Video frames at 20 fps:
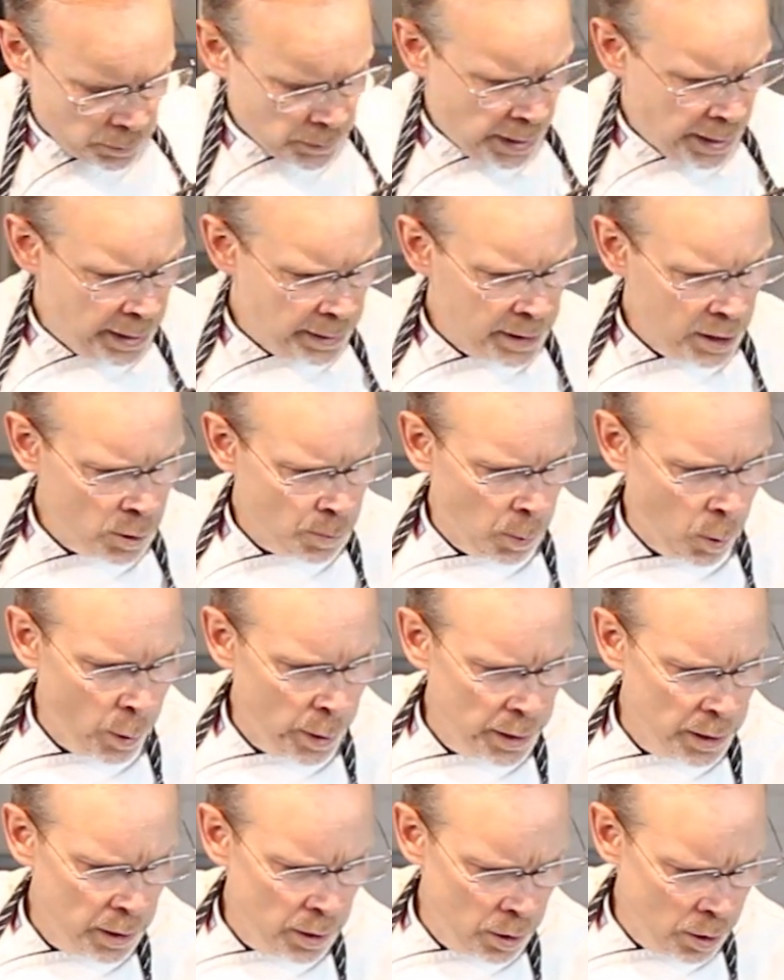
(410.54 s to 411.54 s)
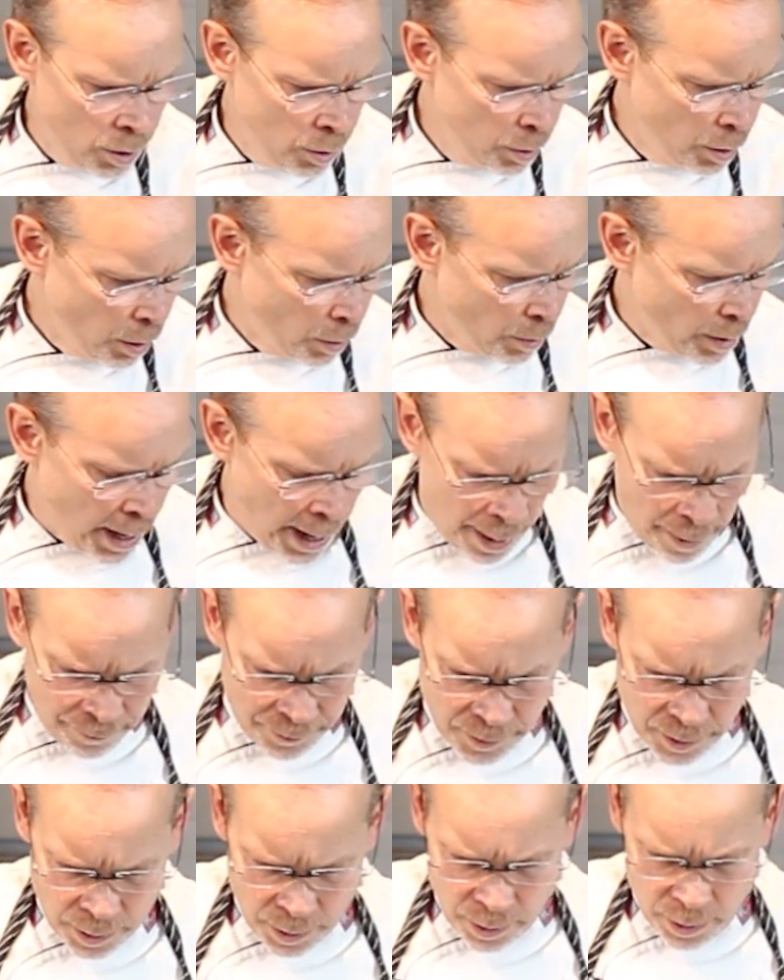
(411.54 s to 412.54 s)
And at this point, you don't
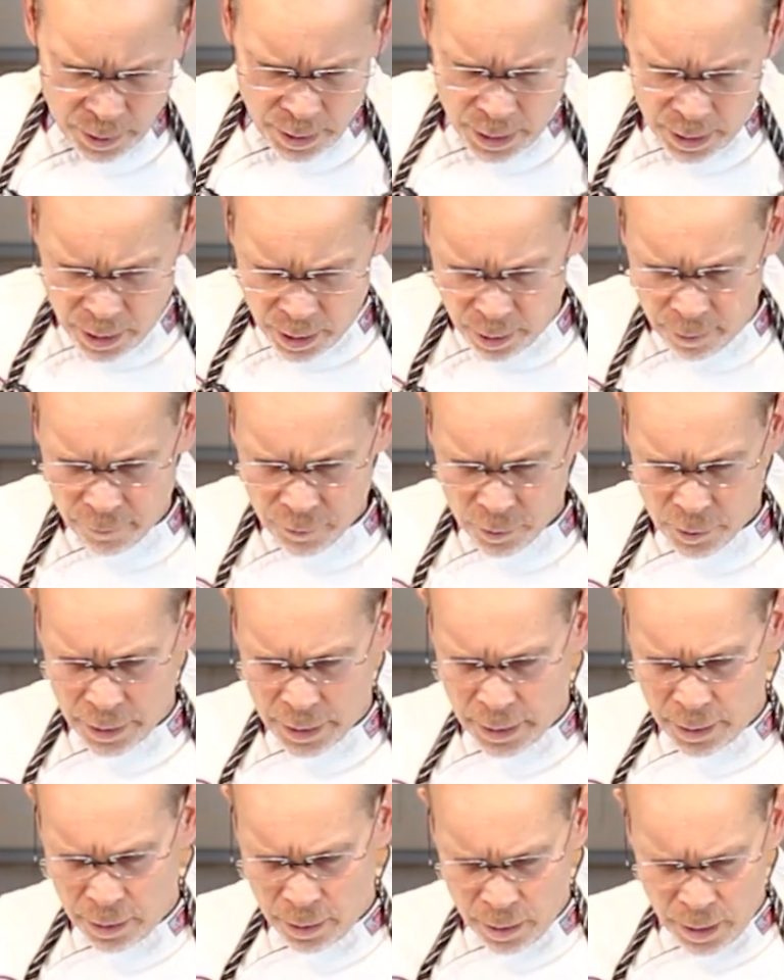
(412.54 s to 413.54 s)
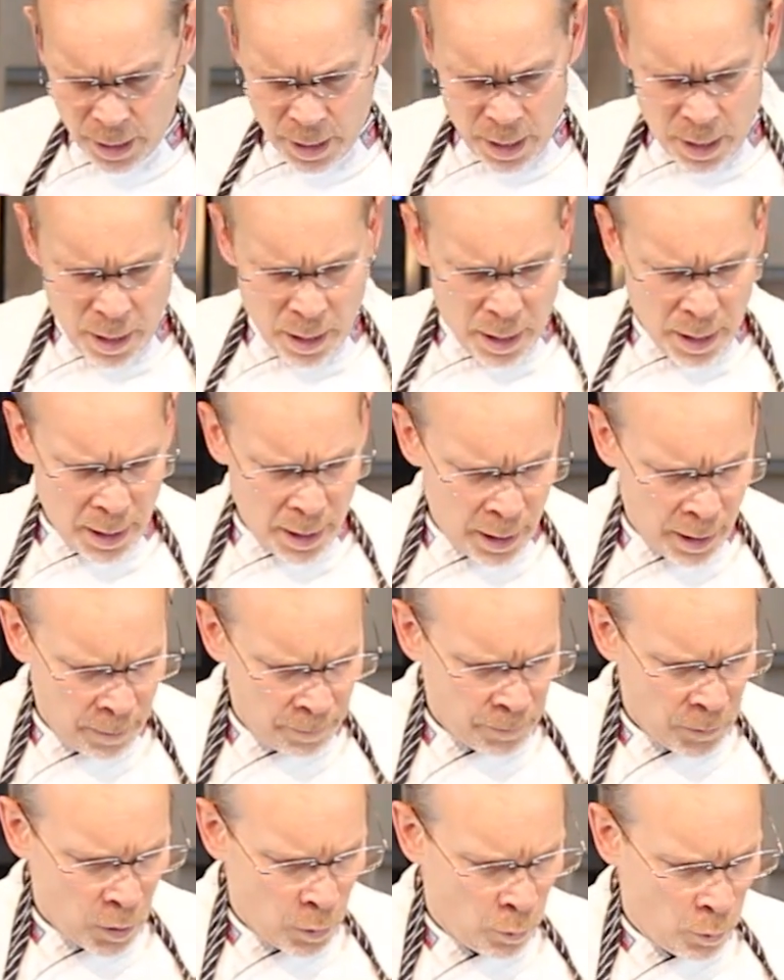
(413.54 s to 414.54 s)
have to cover it.
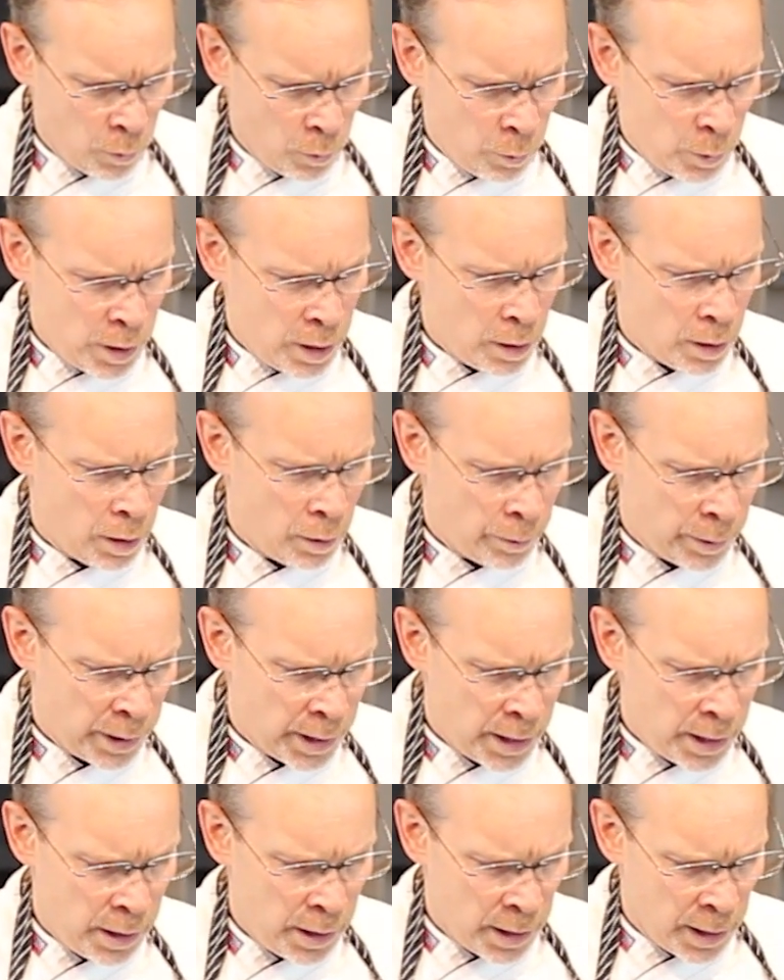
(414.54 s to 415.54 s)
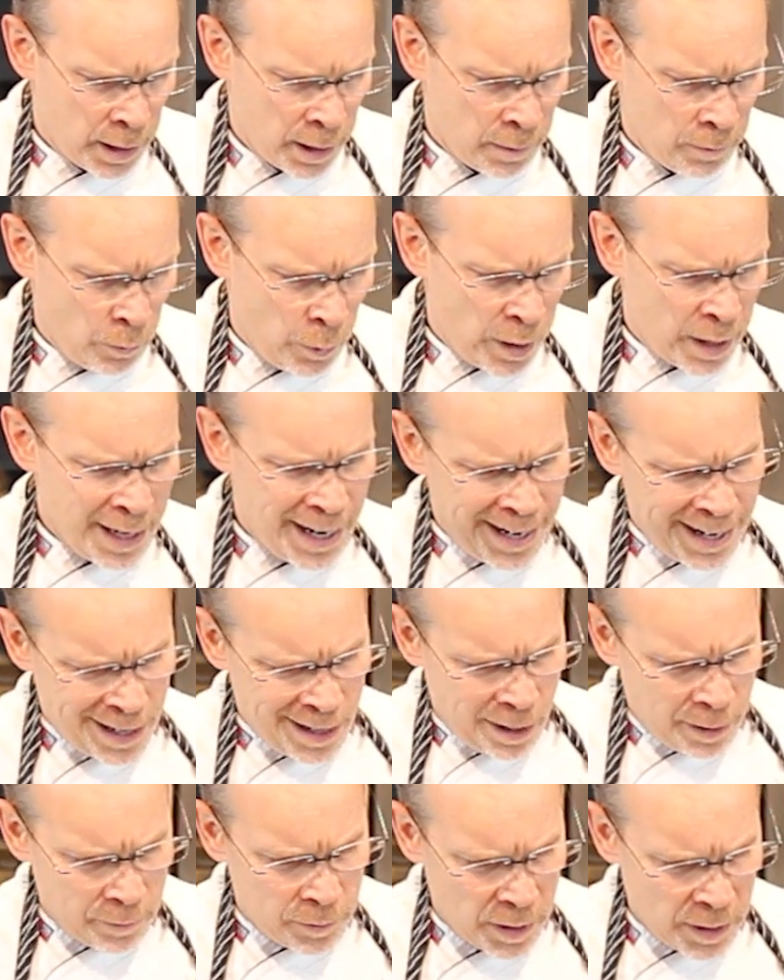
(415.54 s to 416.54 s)
We kind of
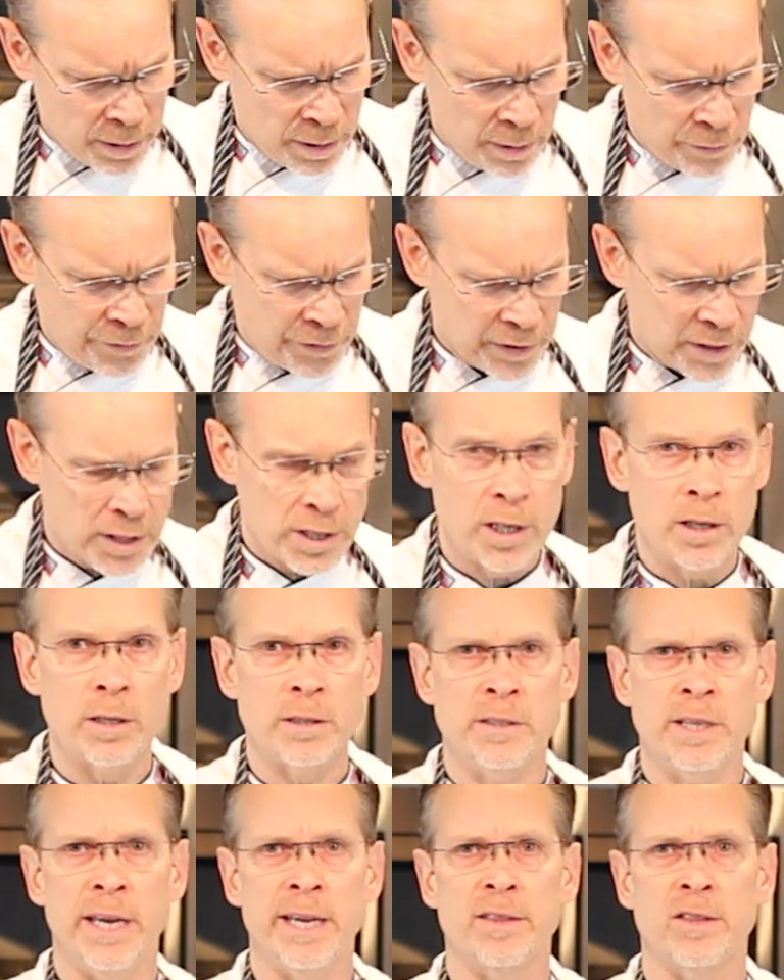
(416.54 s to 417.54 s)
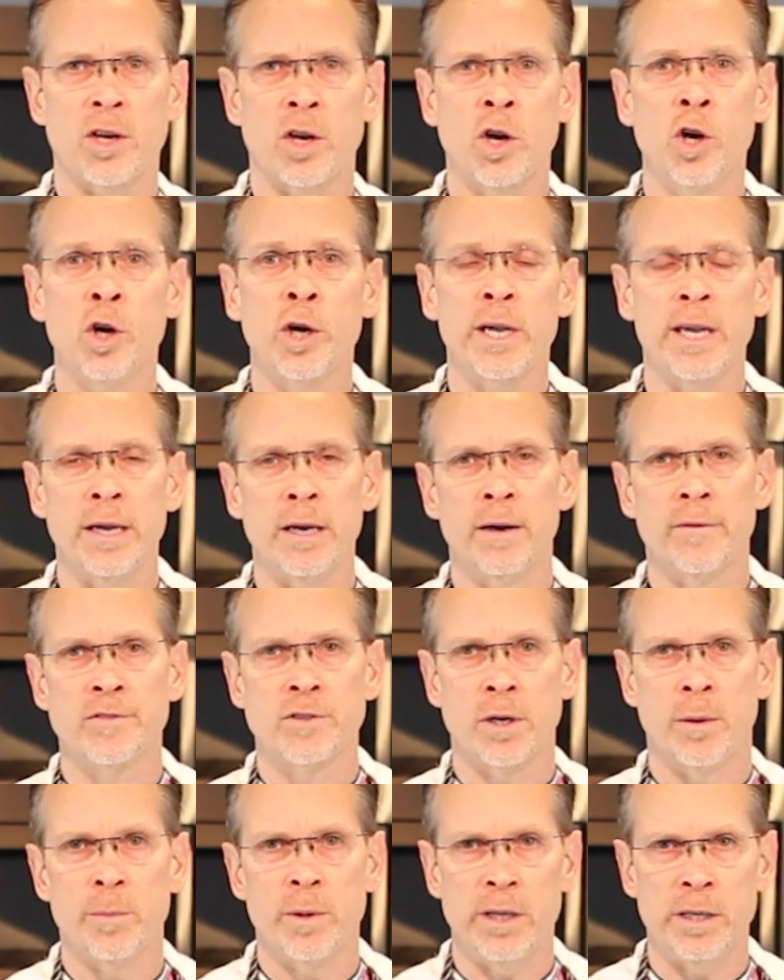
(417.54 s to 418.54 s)
covered it to facilitate the cooking of
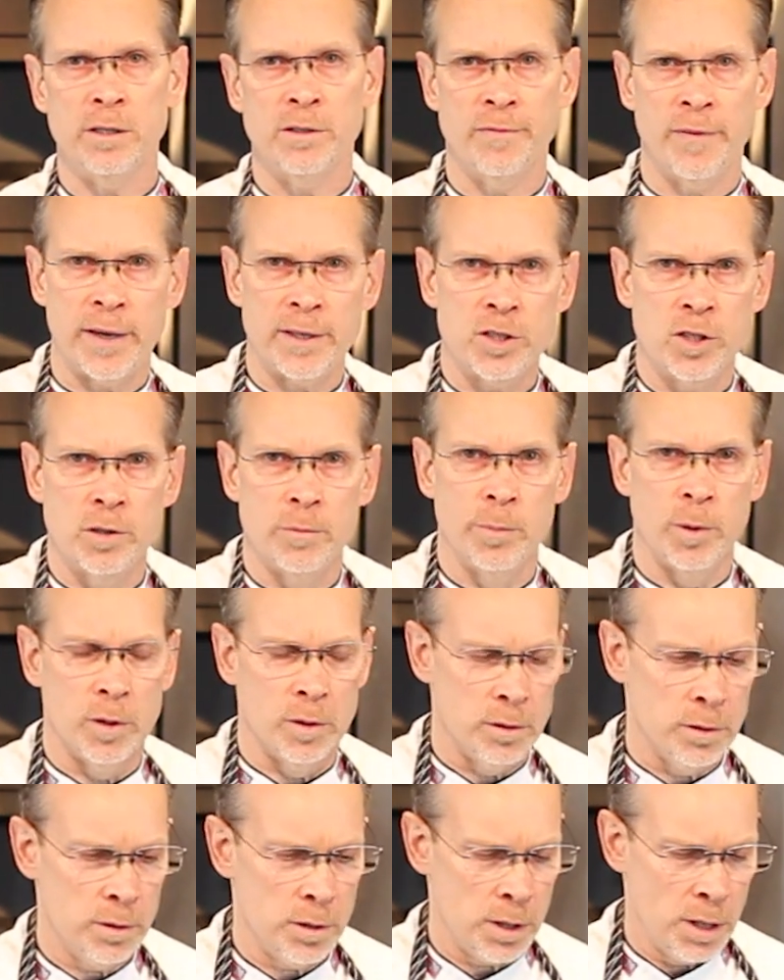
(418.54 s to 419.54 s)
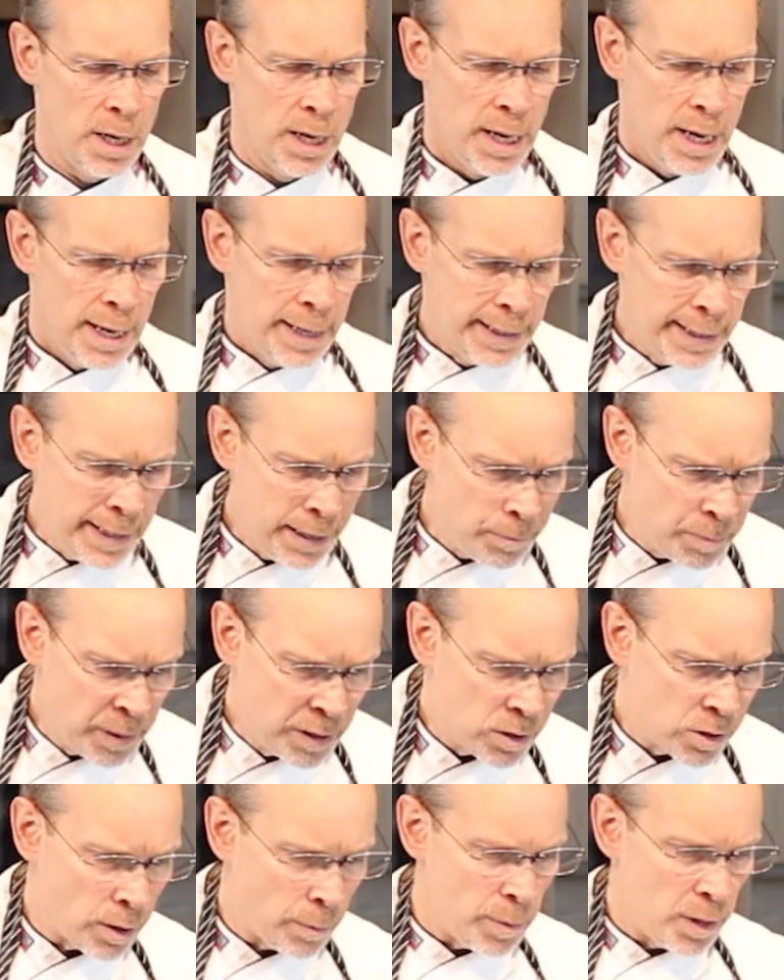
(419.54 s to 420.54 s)
some of these vegetables,
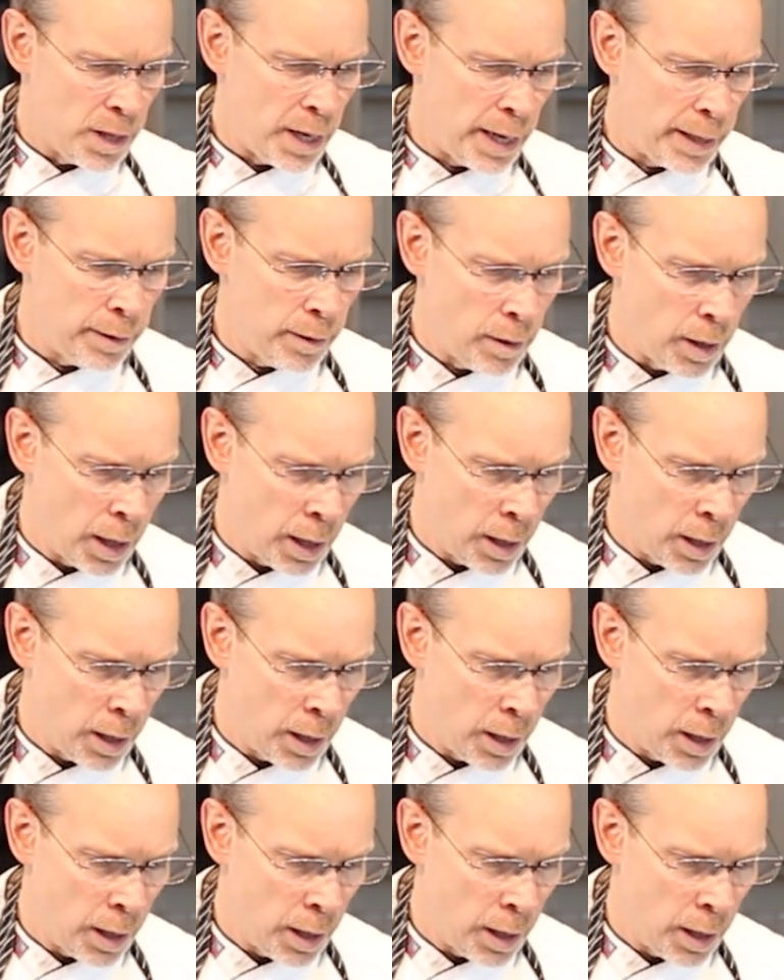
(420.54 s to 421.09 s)
keeping some of that